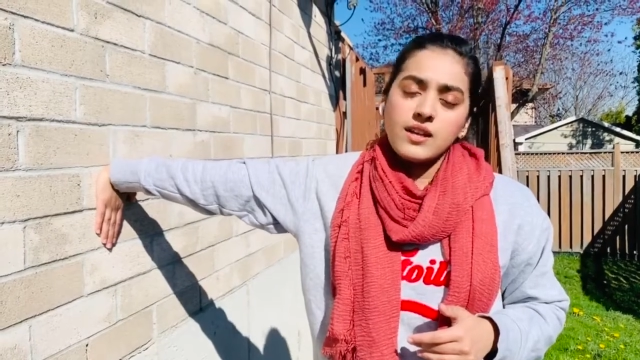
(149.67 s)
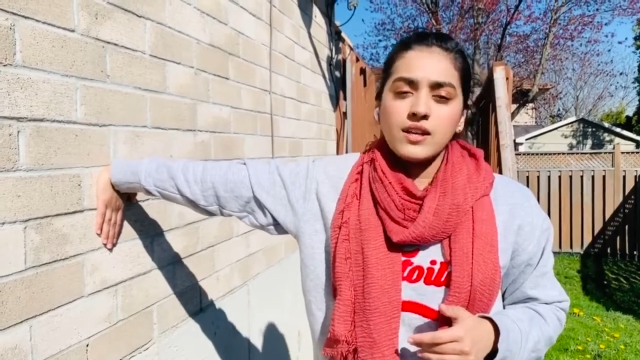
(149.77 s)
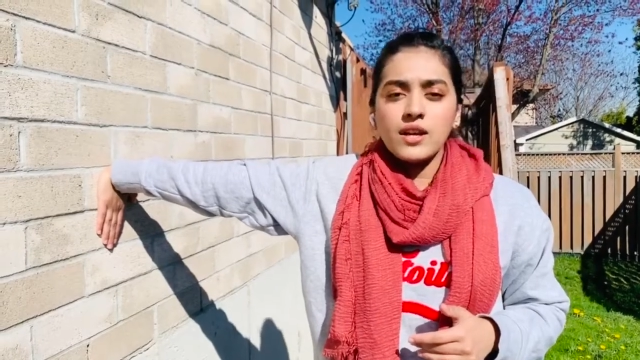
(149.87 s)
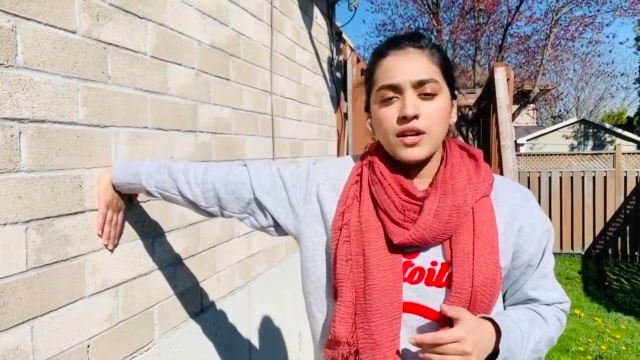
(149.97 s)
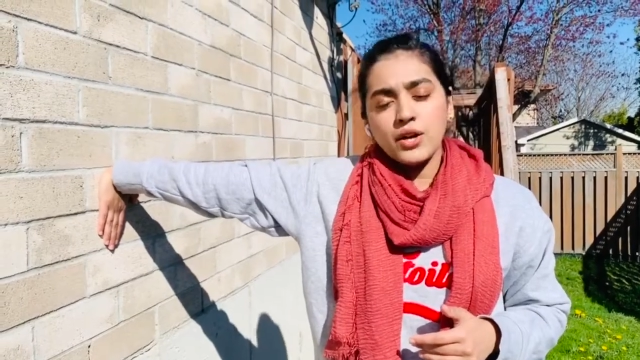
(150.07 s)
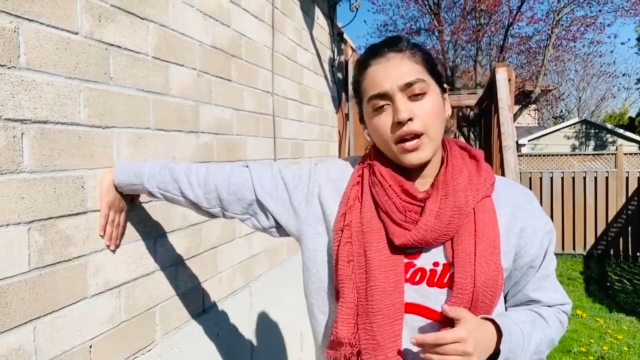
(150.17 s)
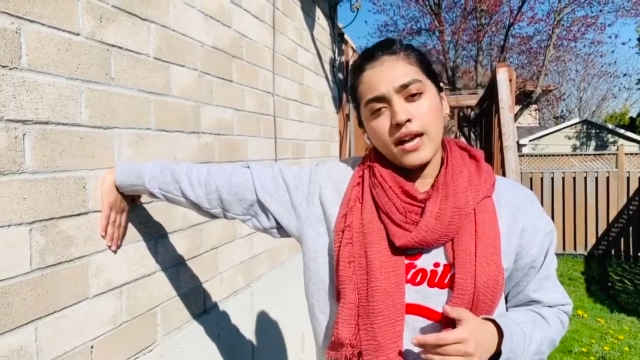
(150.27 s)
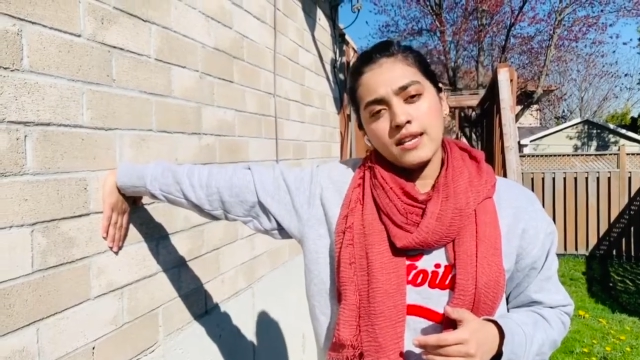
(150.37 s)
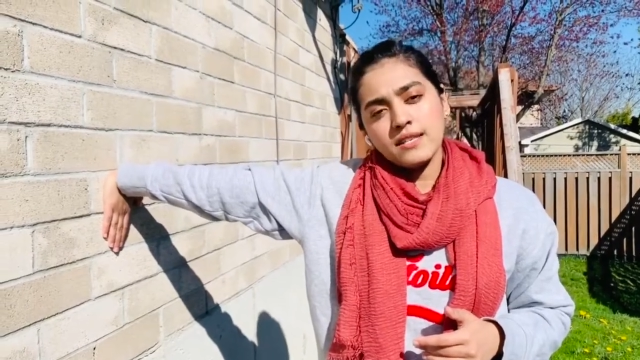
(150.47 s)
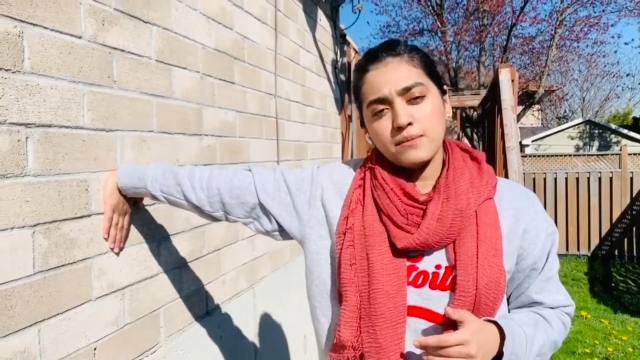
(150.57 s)
here your
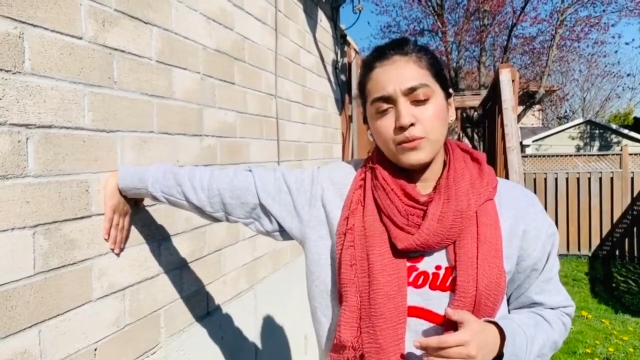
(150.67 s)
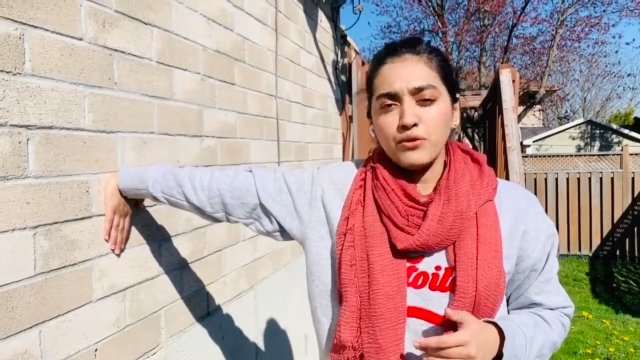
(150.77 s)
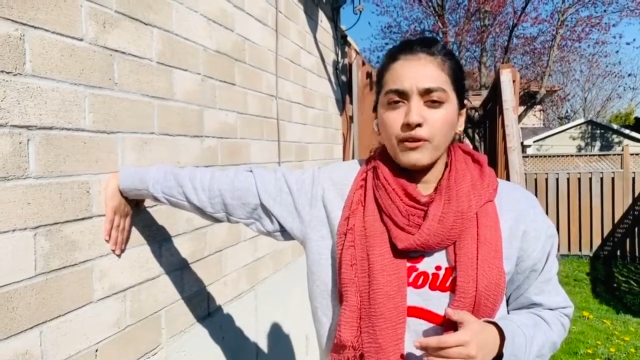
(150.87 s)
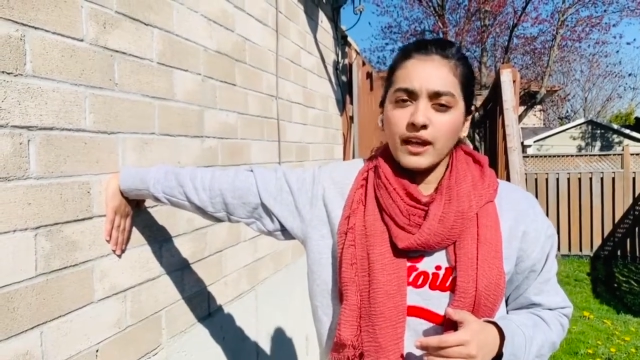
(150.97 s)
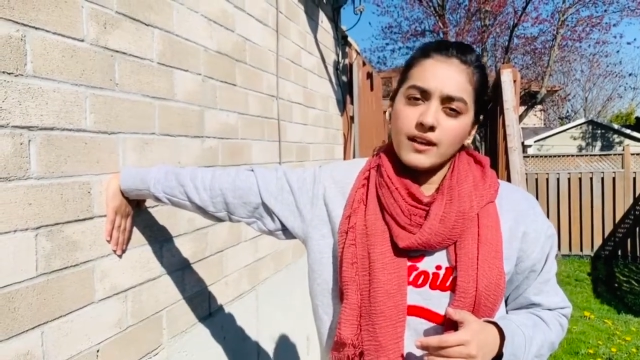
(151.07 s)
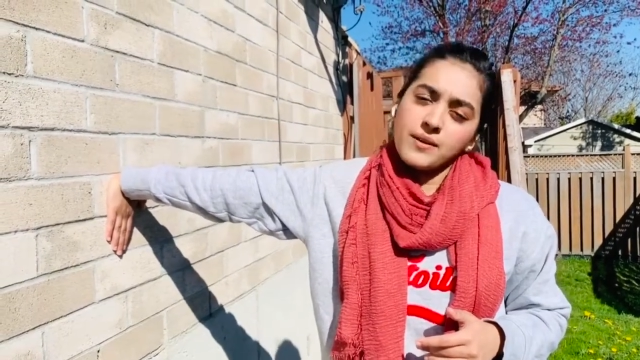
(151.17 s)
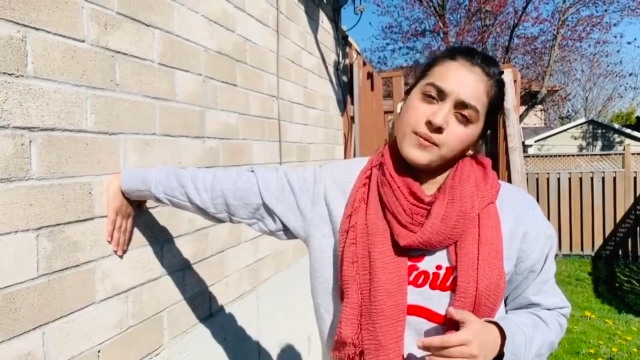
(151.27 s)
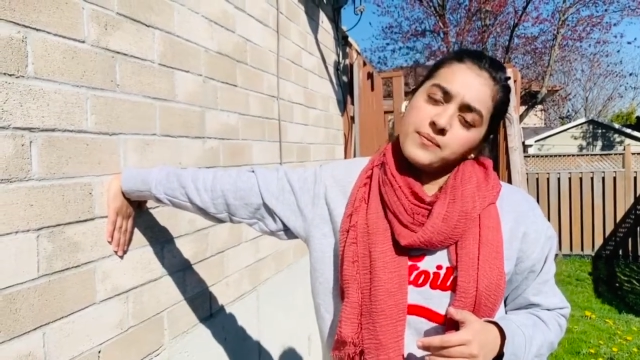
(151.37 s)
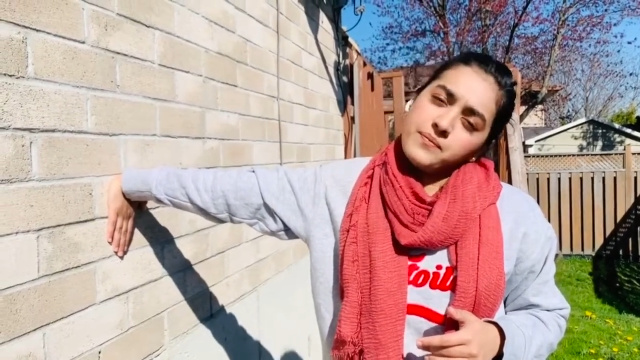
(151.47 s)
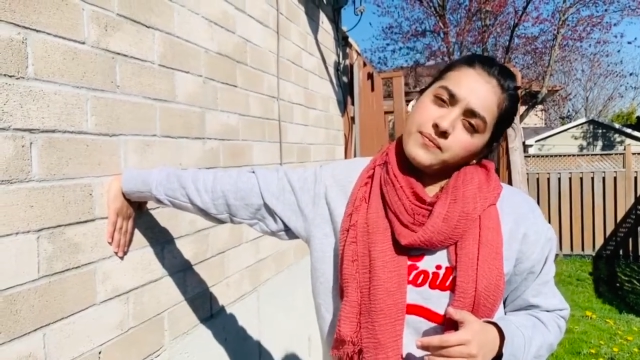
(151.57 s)
head is moving.
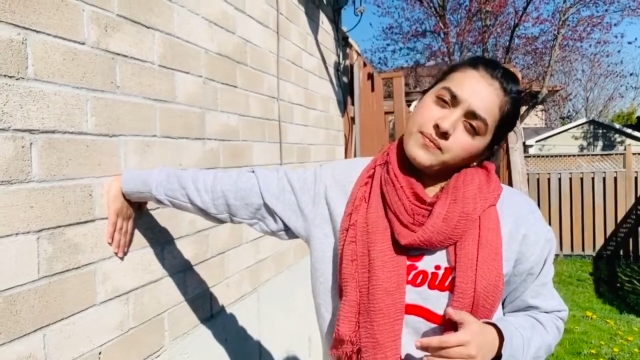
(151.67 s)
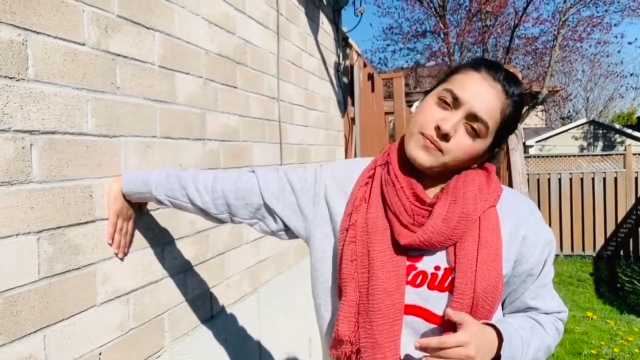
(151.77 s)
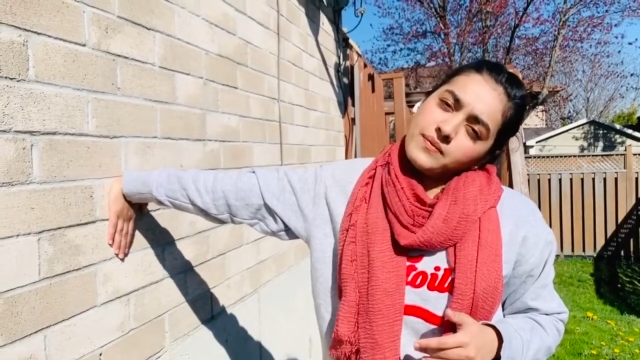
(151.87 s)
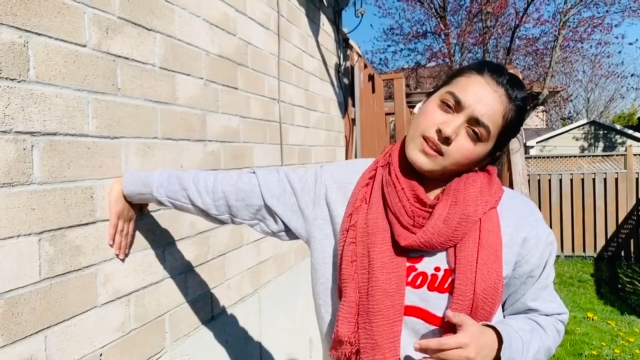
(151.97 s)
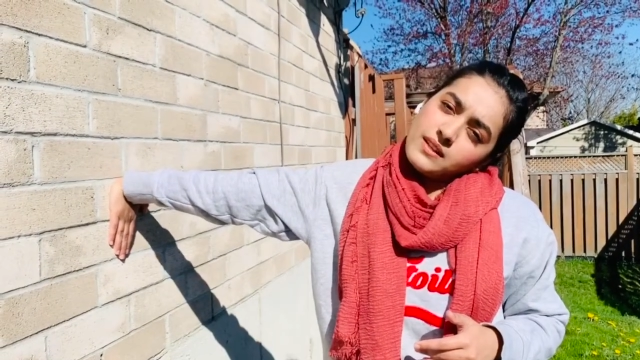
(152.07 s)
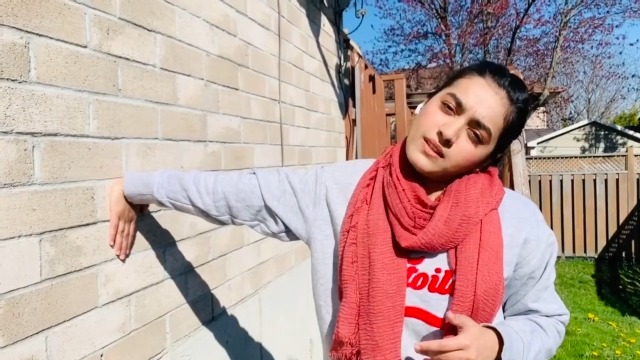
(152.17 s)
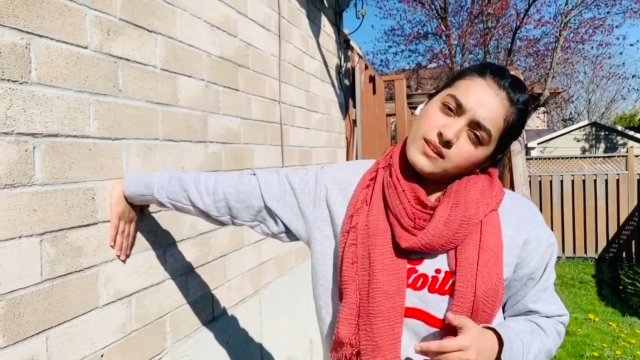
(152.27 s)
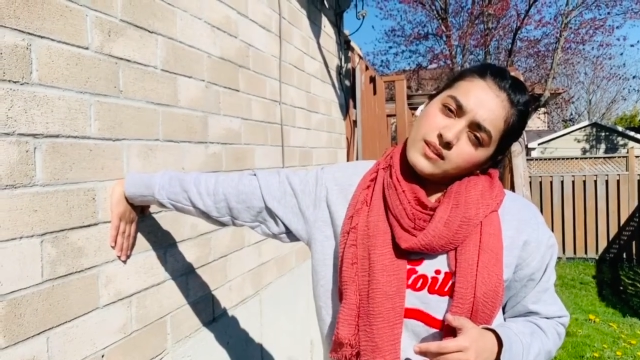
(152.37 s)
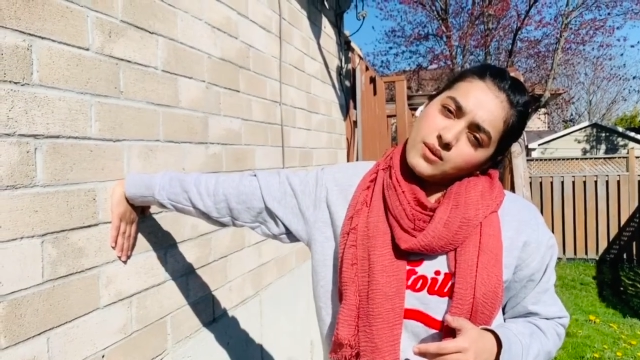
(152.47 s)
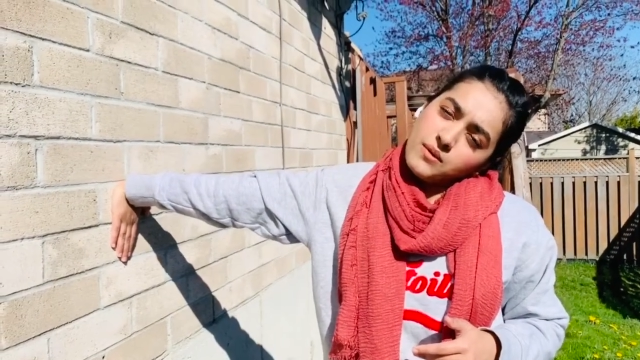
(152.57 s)

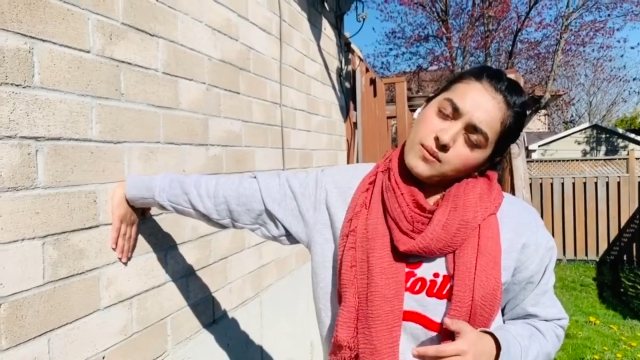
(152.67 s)
So